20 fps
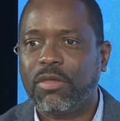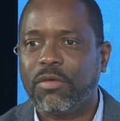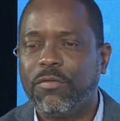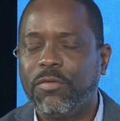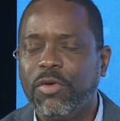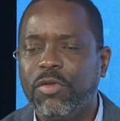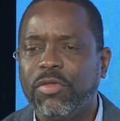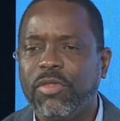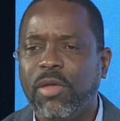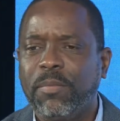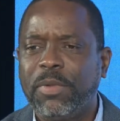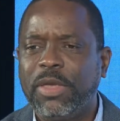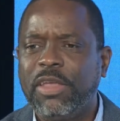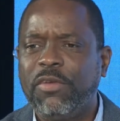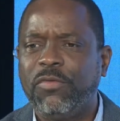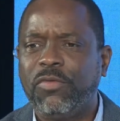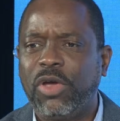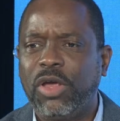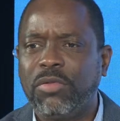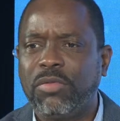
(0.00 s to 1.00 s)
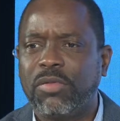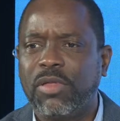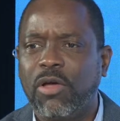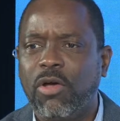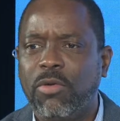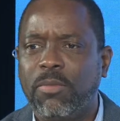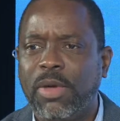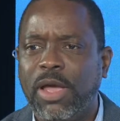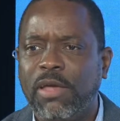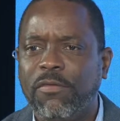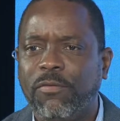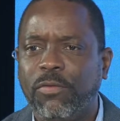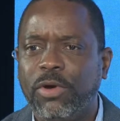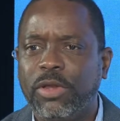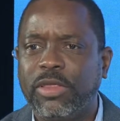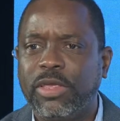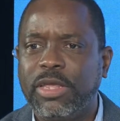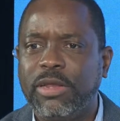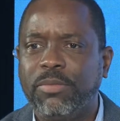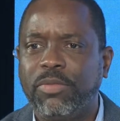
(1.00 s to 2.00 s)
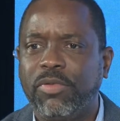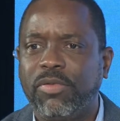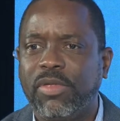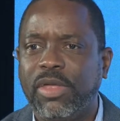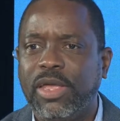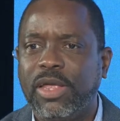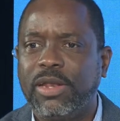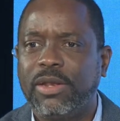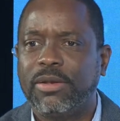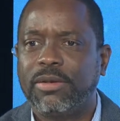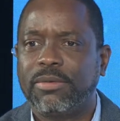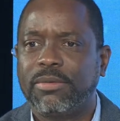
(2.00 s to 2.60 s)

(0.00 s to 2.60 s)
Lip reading: First up, eFresh, down by 14%.